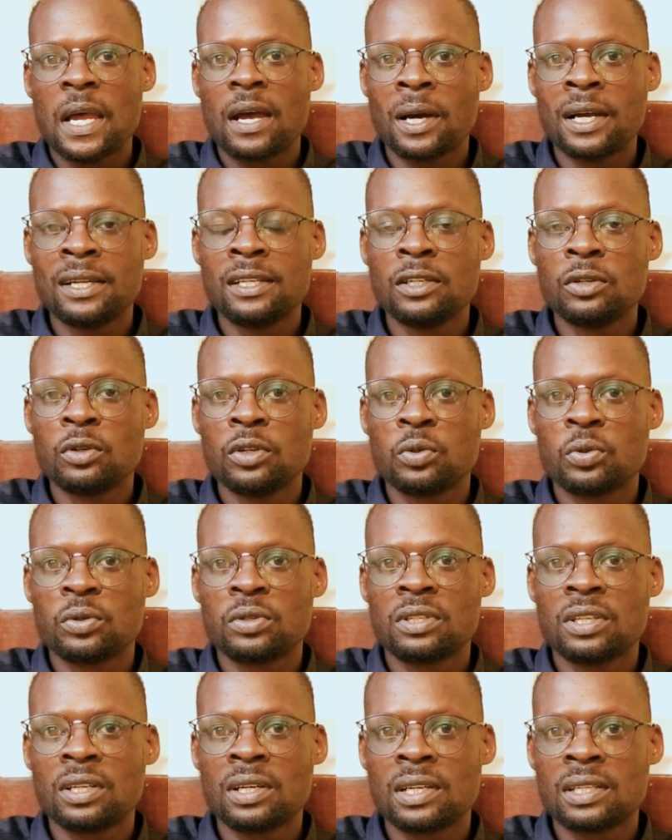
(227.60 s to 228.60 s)
I didn't know it
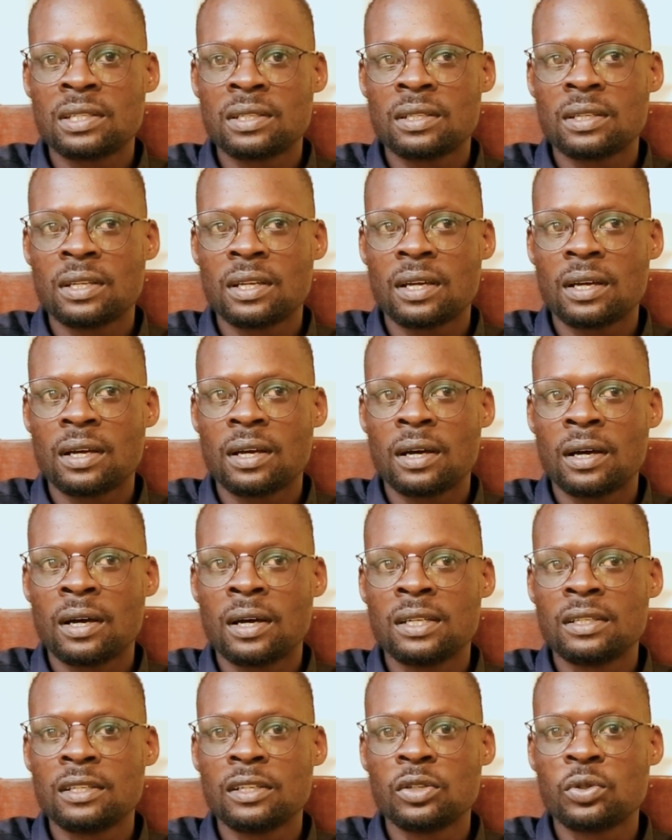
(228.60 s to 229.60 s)
was serious
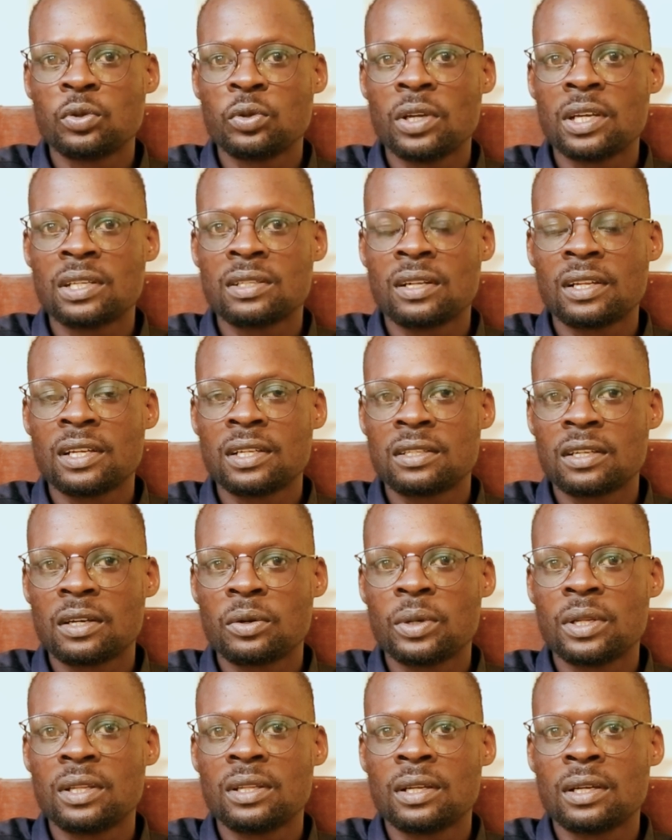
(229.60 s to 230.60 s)
until 2 years later
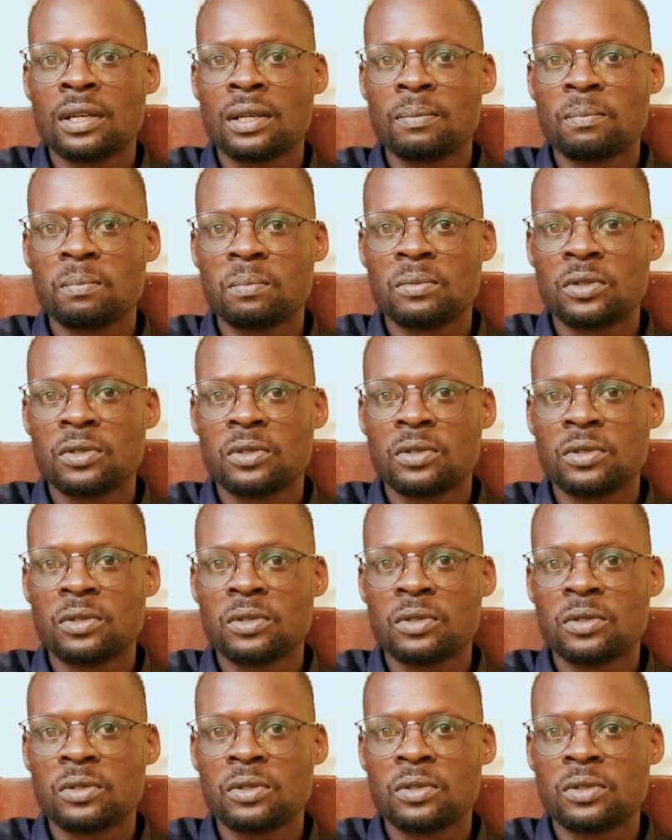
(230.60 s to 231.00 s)
when the